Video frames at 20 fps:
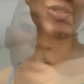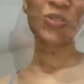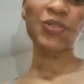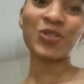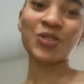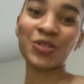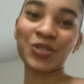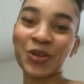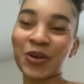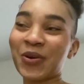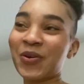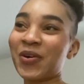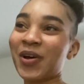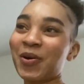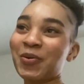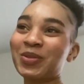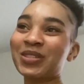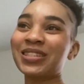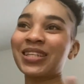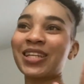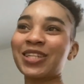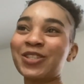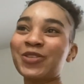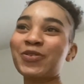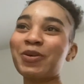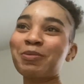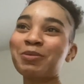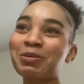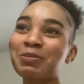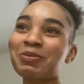So I was
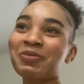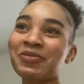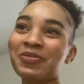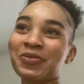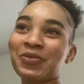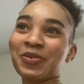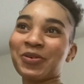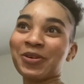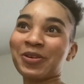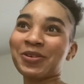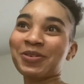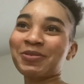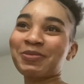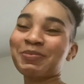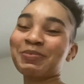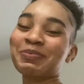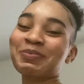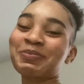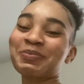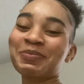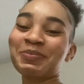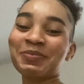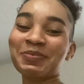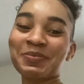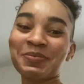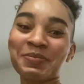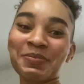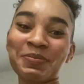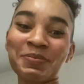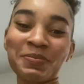interrupted before
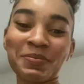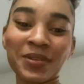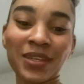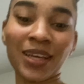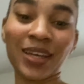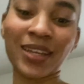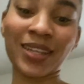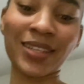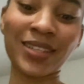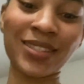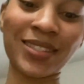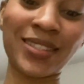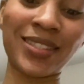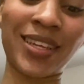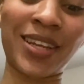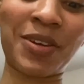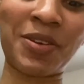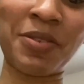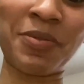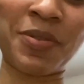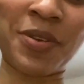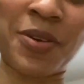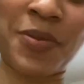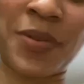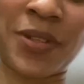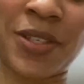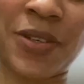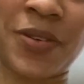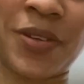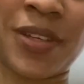because I don't even know
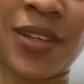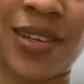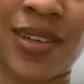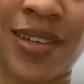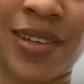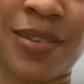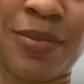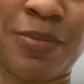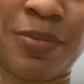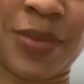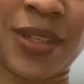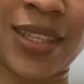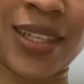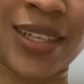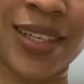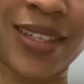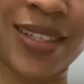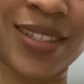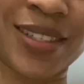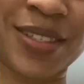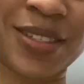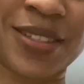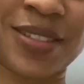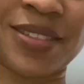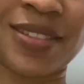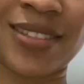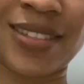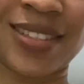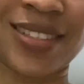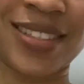what's going on, but like
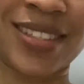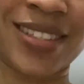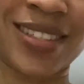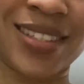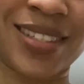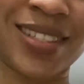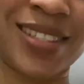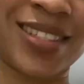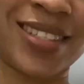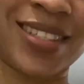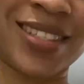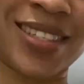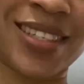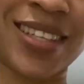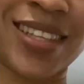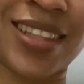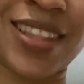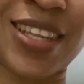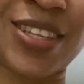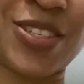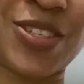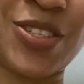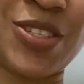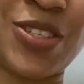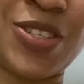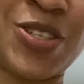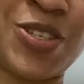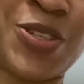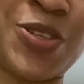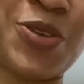this is
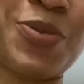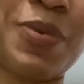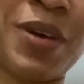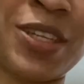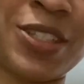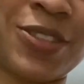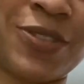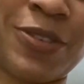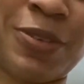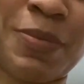too much for